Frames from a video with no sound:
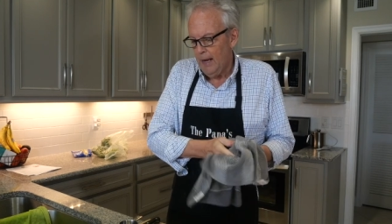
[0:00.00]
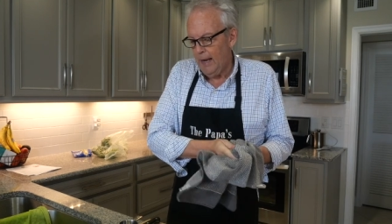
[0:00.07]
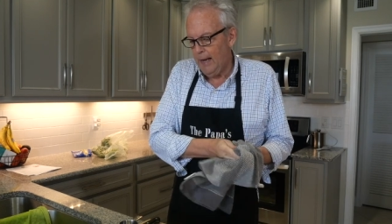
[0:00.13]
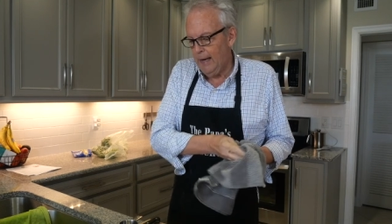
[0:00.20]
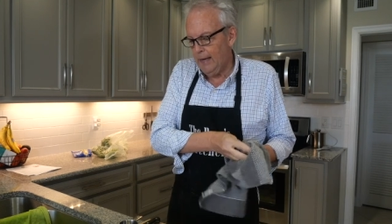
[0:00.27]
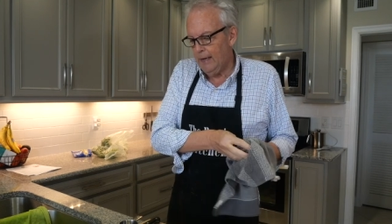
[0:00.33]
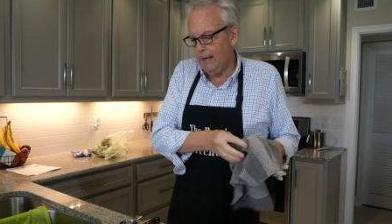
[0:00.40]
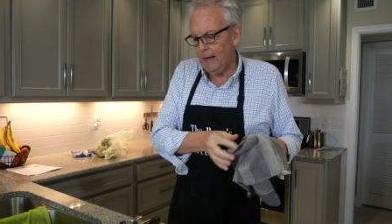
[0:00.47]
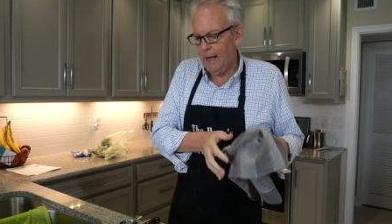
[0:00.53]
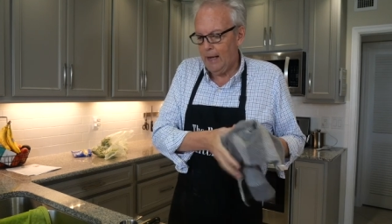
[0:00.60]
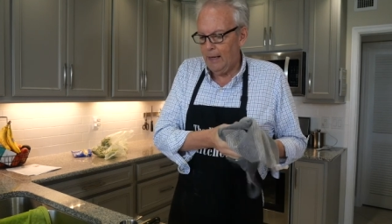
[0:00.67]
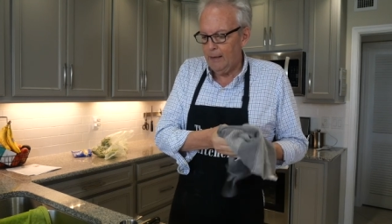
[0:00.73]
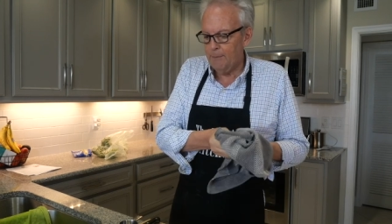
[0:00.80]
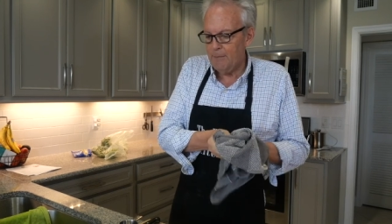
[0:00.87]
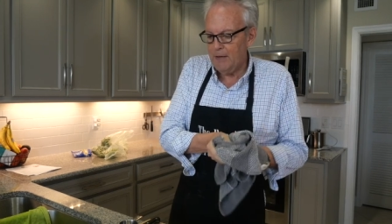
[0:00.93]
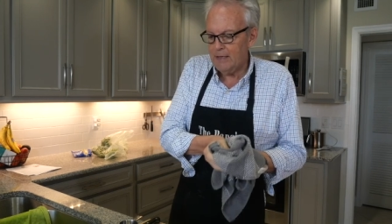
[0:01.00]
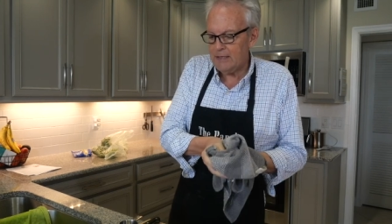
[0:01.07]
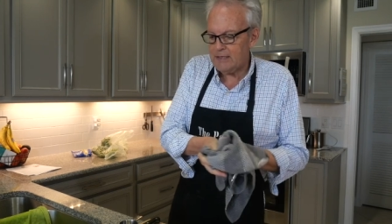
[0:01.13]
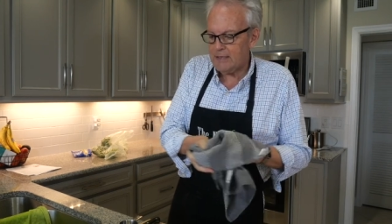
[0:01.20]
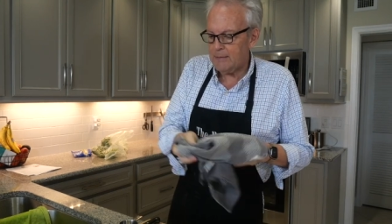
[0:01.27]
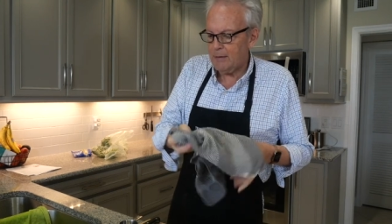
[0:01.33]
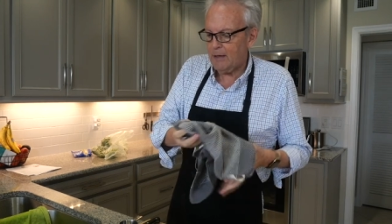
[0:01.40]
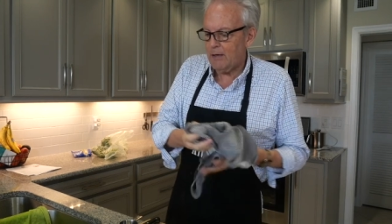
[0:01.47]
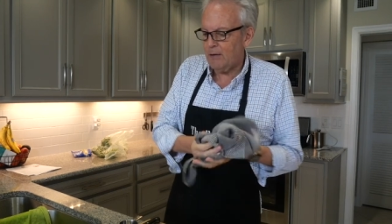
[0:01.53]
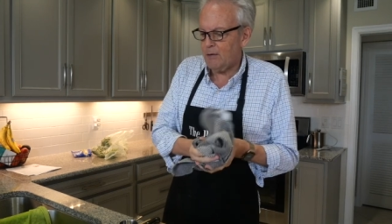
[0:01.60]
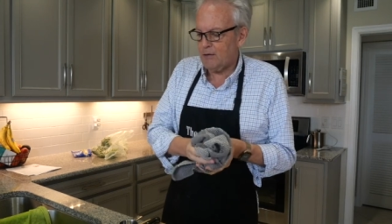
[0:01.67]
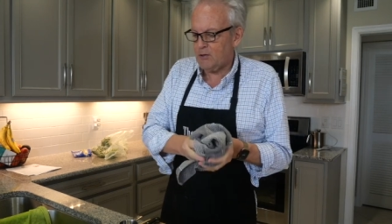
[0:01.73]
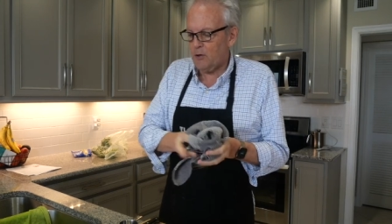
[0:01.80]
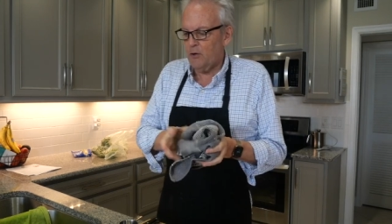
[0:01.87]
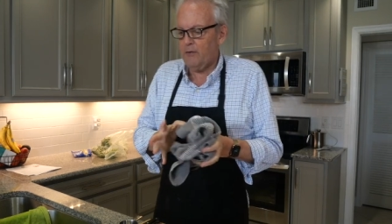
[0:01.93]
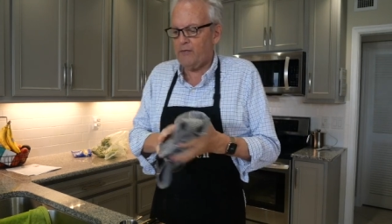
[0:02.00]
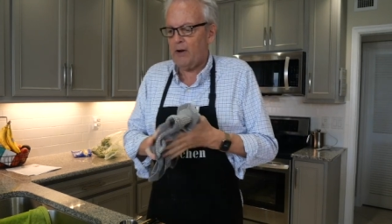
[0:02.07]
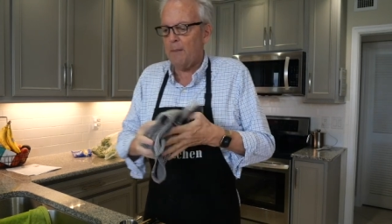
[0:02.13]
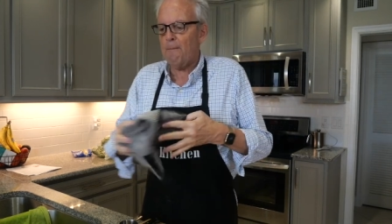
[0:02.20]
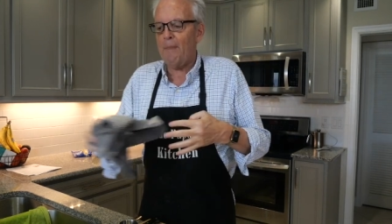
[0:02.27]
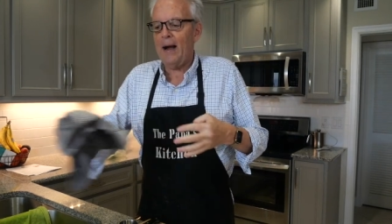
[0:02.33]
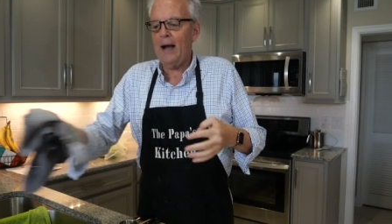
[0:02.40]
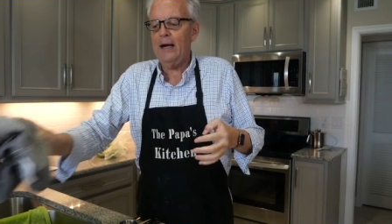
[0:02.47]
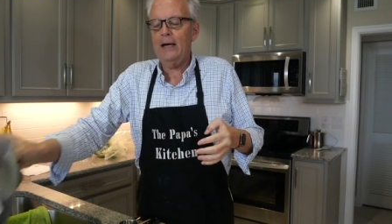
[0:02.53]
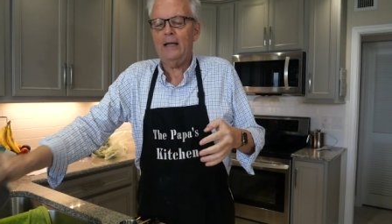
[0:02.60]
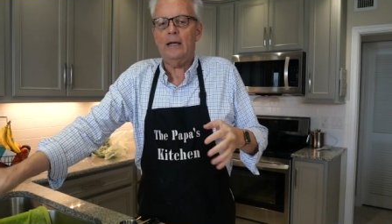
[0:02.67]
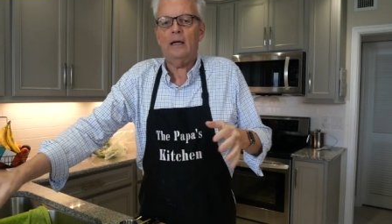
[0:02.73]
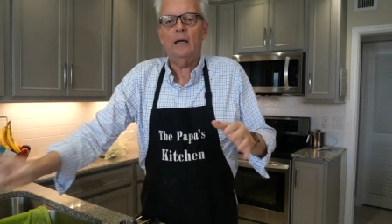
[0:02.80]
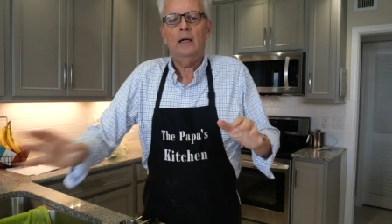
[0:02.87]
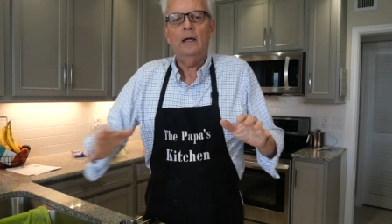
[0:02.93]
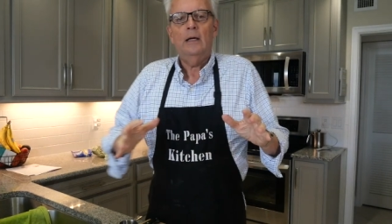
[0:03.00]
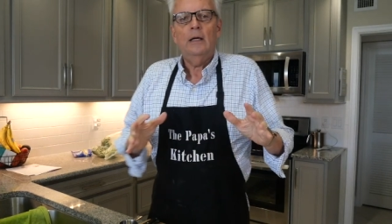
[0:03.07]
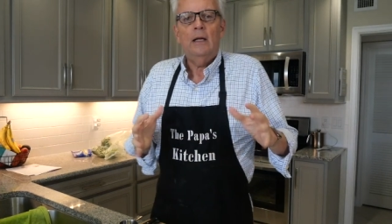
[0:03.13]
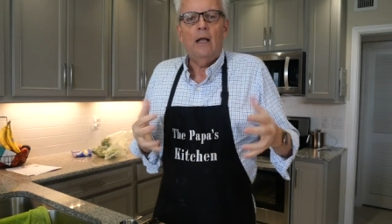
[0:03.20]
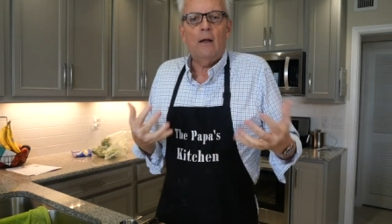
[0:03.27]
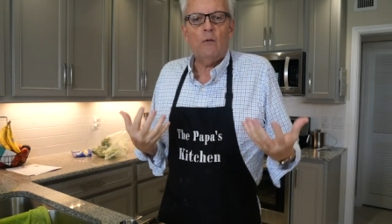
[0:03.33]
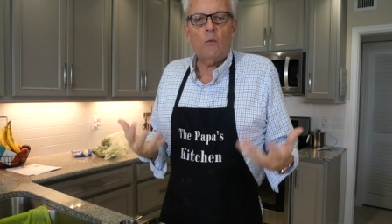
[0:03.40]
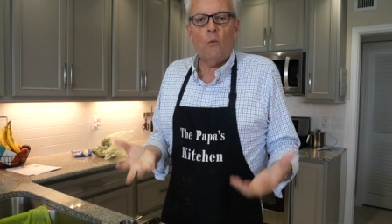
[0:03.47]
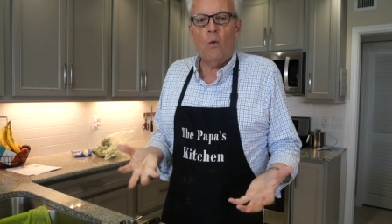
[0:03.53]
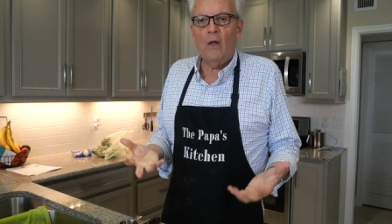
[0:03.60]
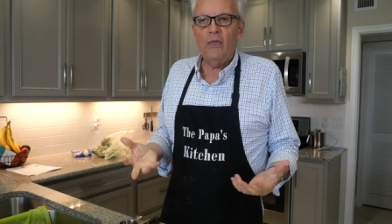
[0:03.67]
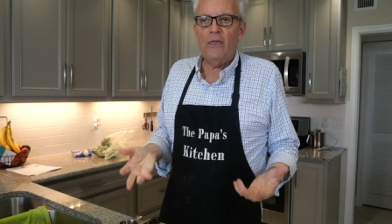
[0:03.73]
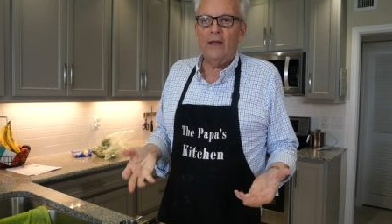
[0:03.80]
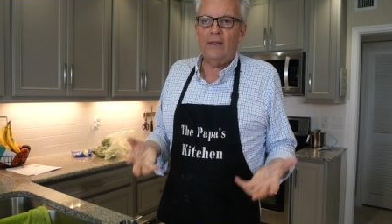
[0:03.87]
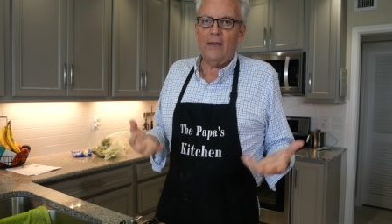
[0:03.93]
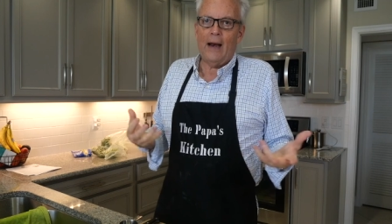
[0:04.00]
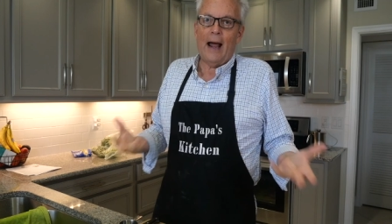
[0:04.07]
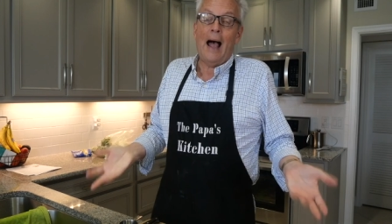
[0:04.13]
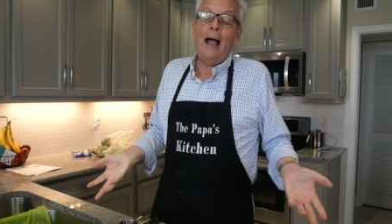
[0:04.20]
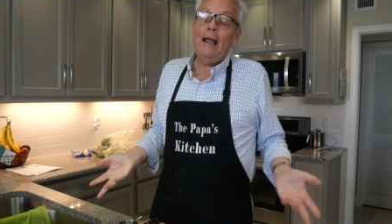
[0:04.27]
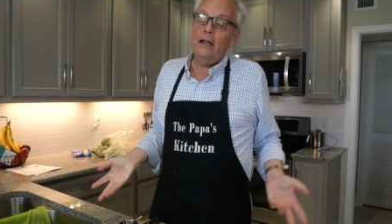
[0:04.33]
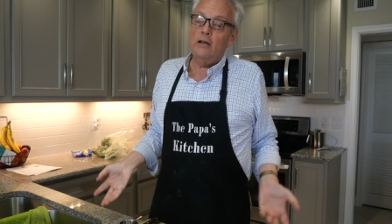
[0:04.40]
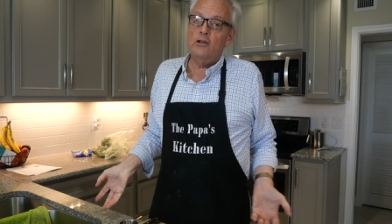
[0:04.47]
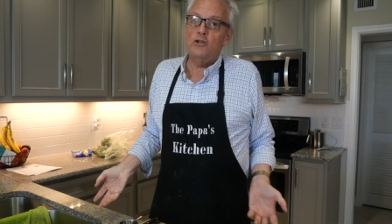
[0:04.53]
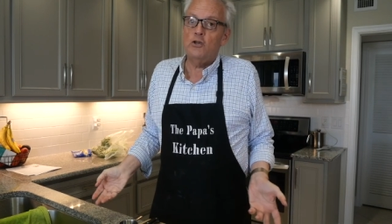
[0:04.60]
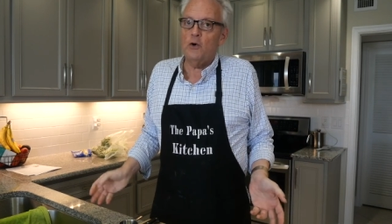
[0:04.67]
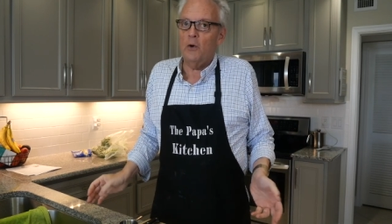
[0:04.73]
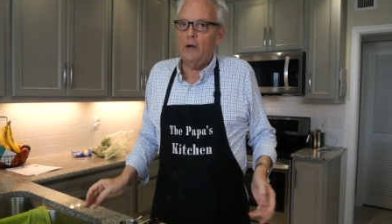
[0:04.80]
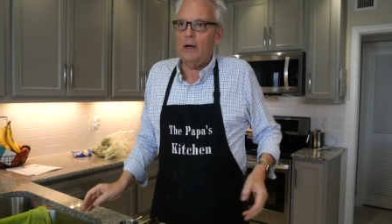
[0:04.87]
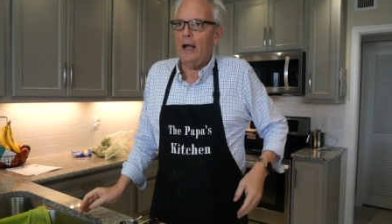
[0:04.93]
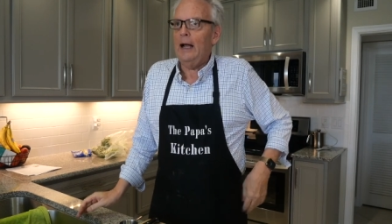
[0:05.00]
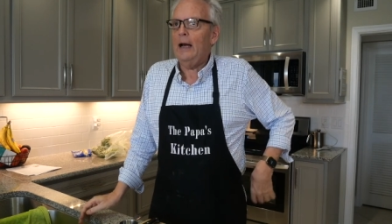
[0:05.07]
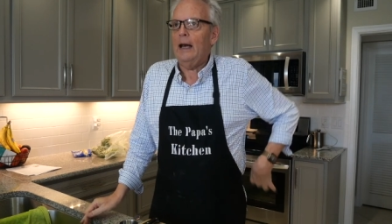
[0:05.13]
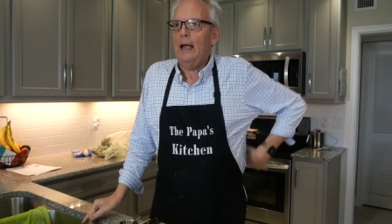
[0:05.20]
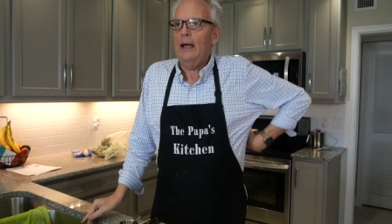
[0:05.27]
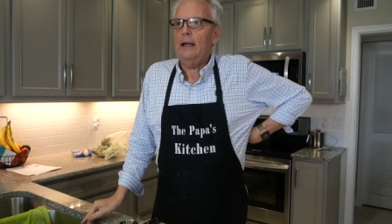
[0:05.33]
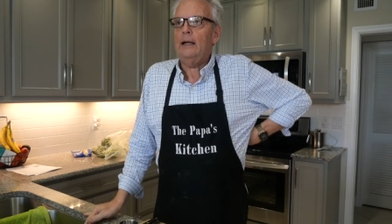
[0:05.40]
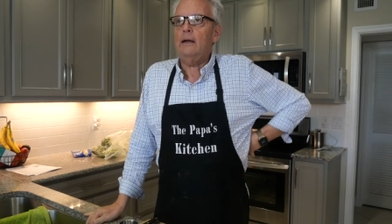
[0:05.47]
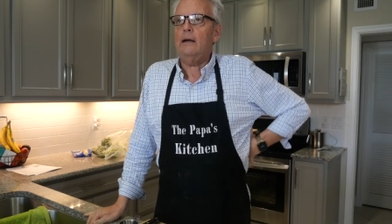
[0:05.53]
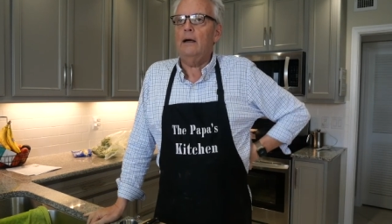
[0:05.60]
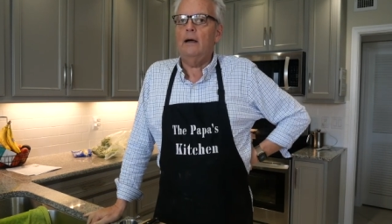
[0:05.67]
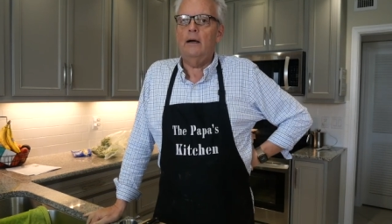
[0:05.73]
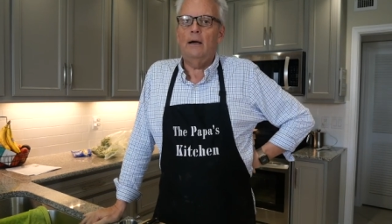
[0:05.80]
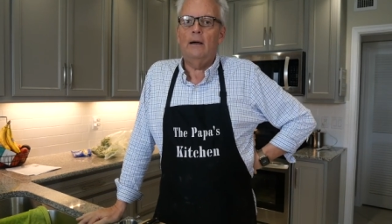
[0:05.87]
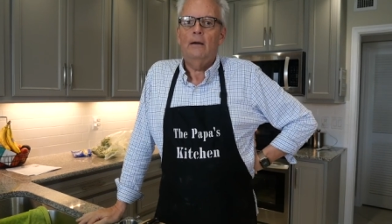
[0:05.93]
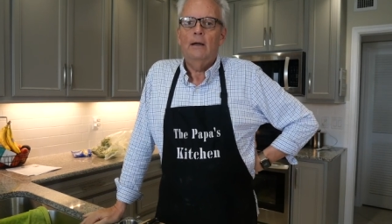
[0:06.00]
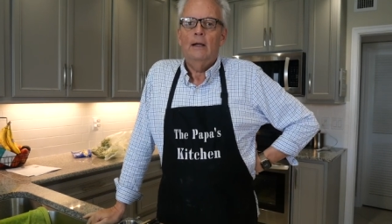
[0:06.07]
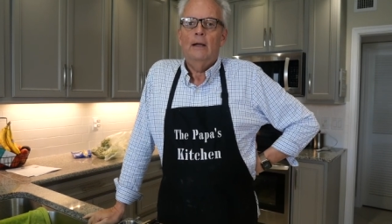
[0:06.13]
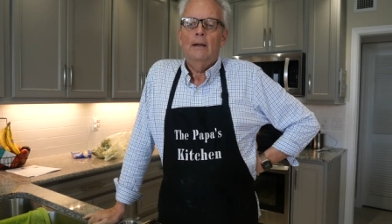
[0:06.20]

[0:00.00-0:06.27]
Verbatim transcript: And um, it's sort of combining one thing that I enjoy and I like, uh,